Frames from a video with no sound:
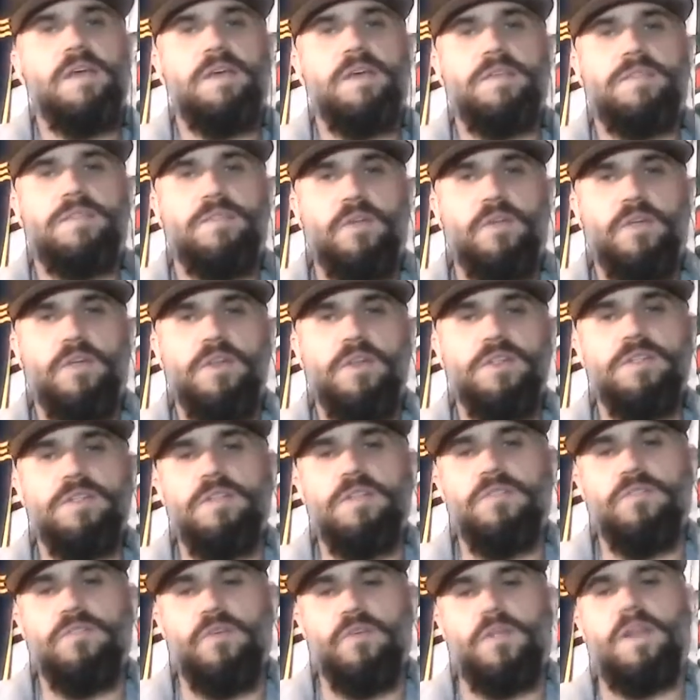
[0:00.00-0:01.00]
Yeah. They're
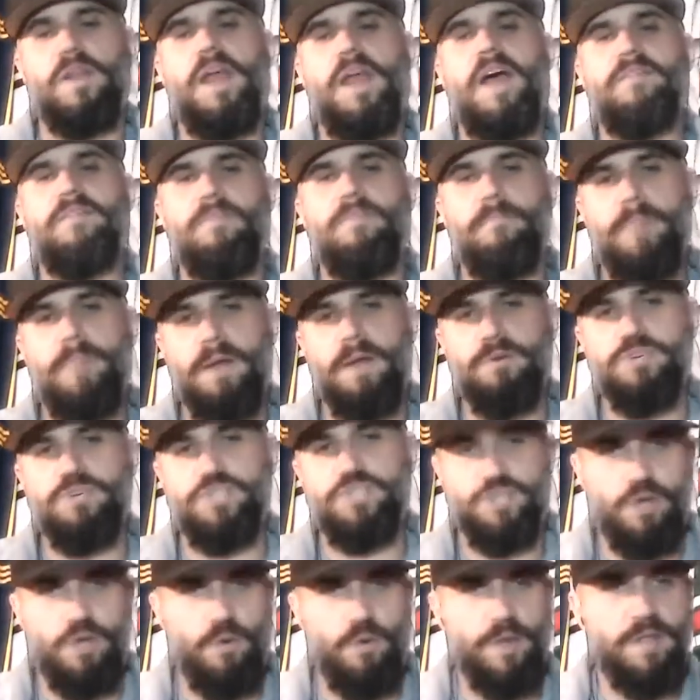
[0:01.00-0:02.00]
going to have a
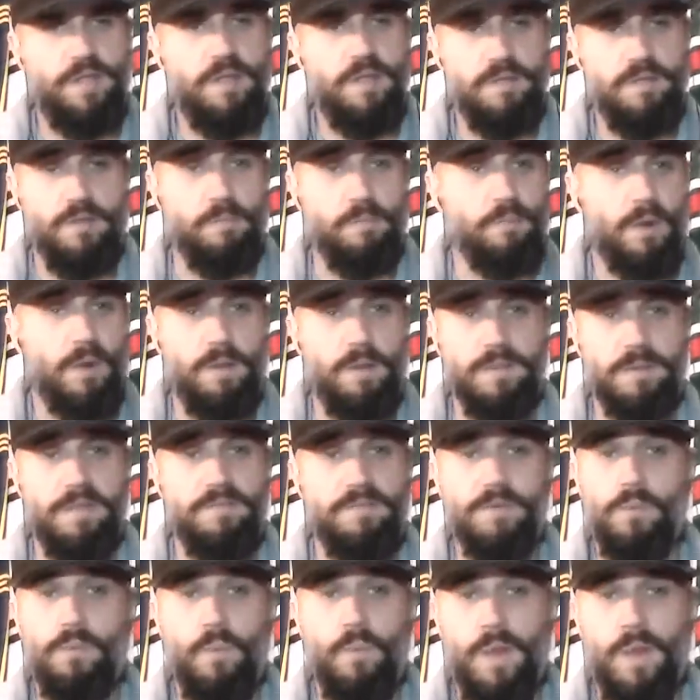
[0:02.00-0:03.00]
better showing. They'll
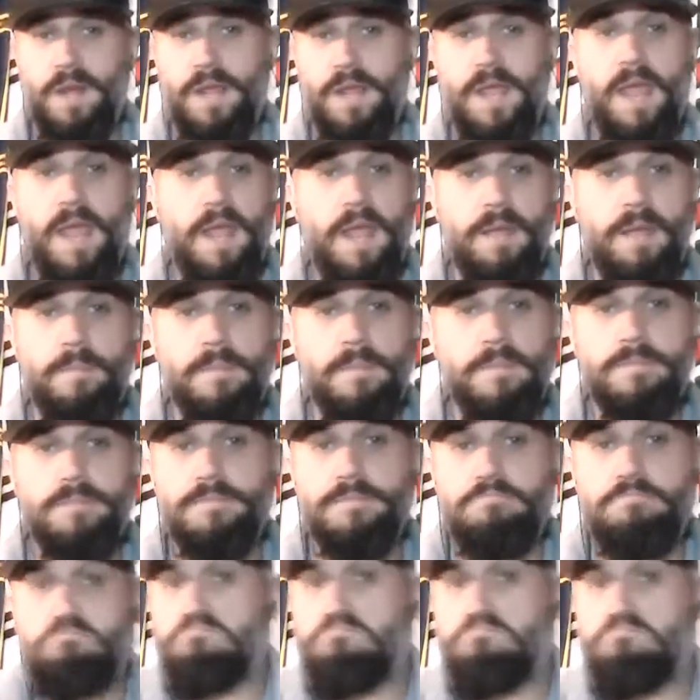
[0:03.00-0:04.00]
probably even win a game.
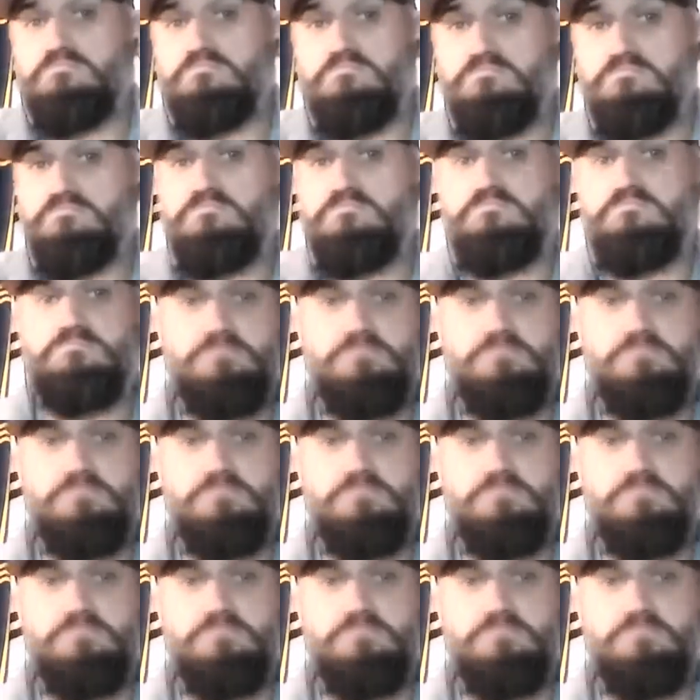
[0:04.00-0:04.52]
Yeah.